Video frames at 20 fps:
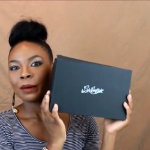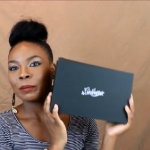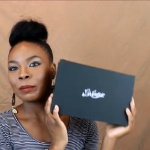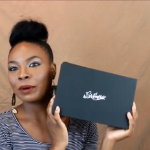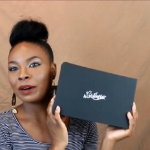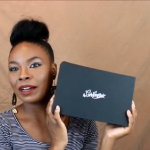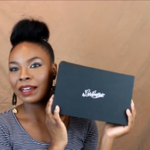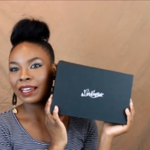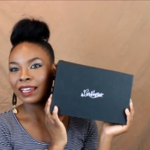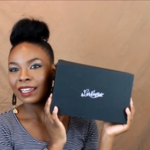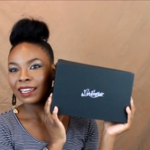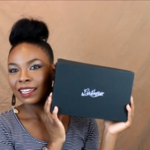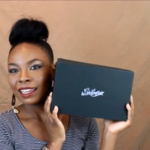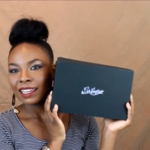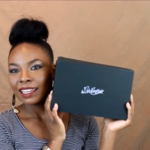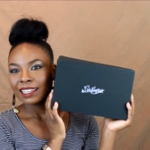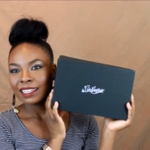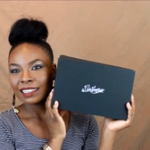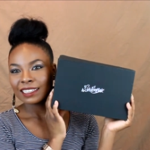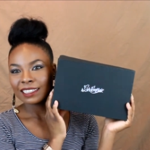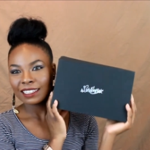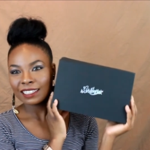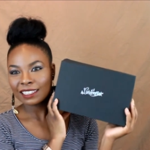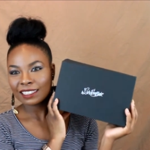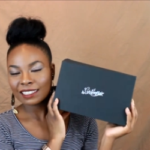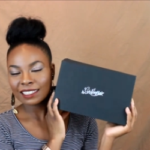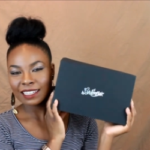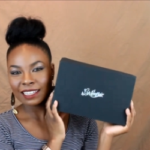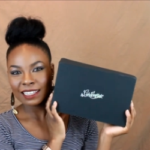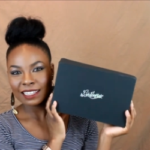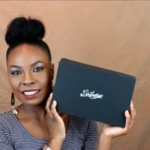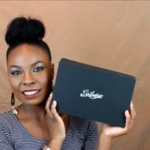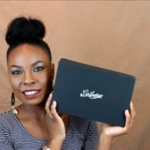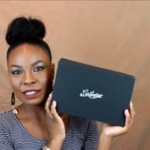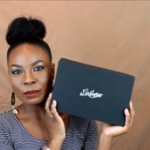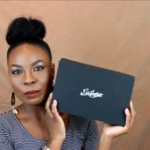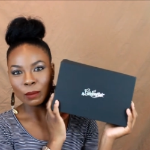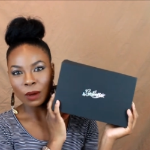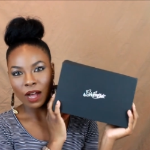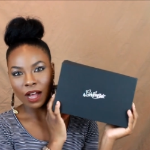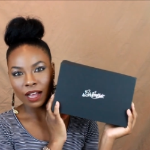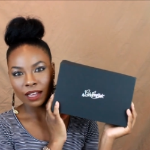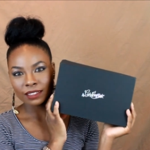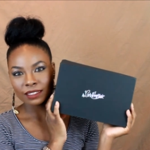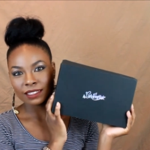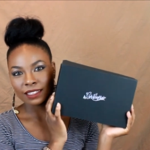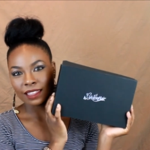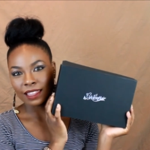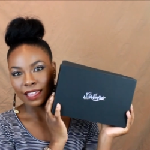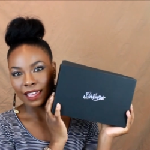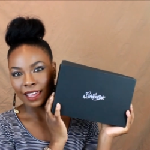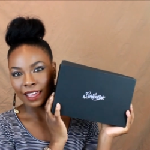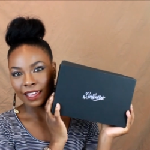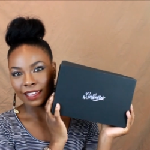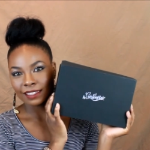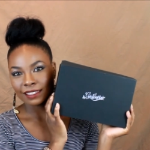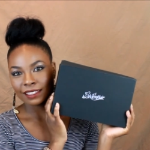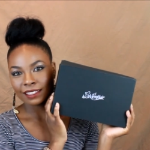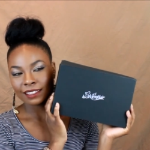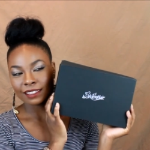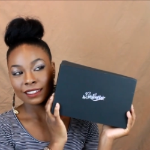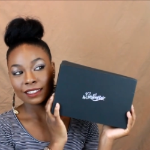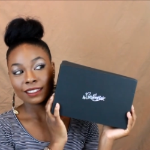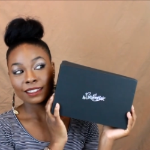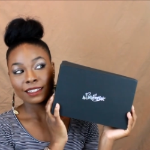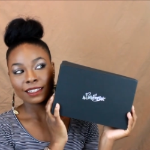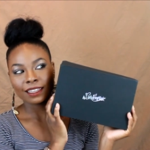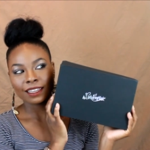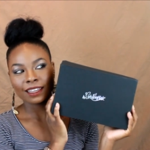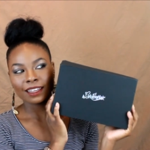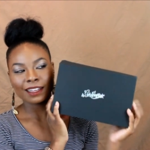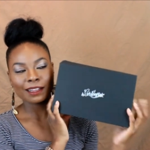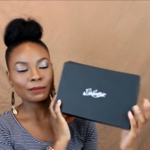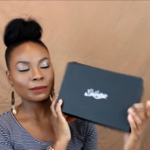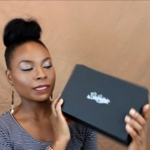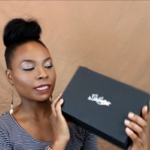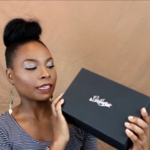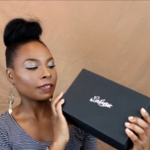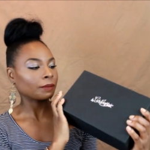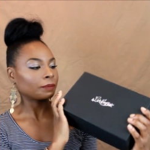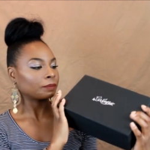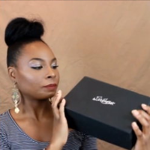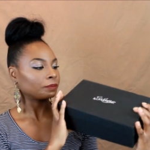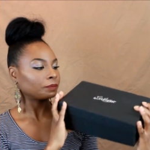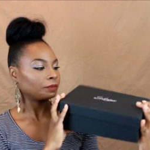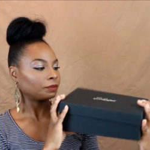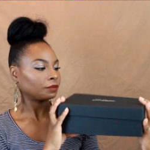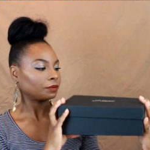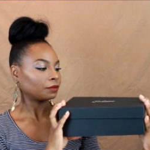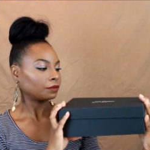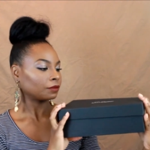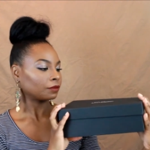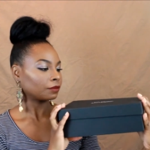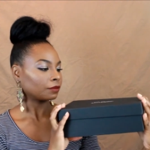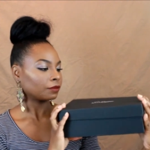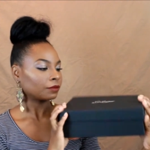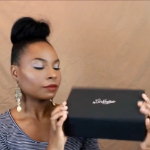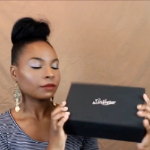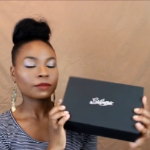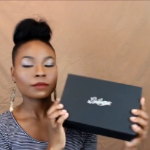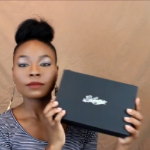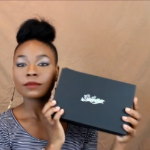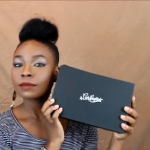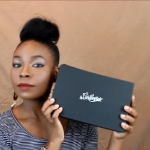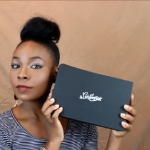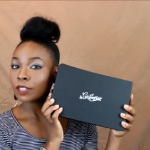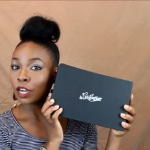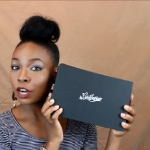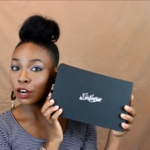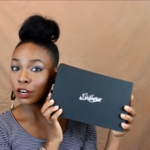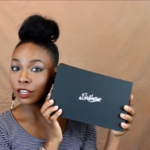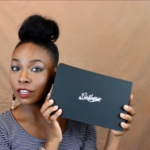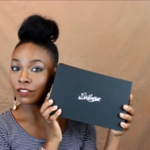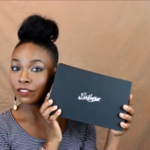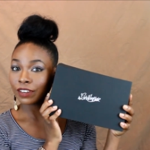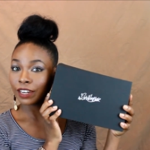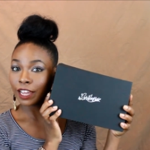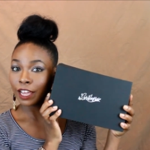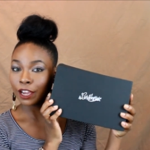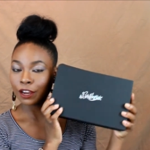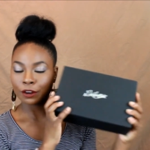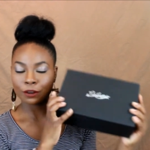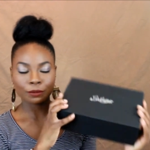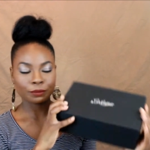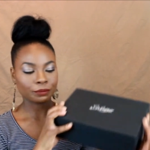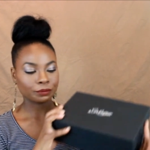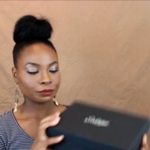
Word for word: But this is the box that it comes in. Her Given Hair.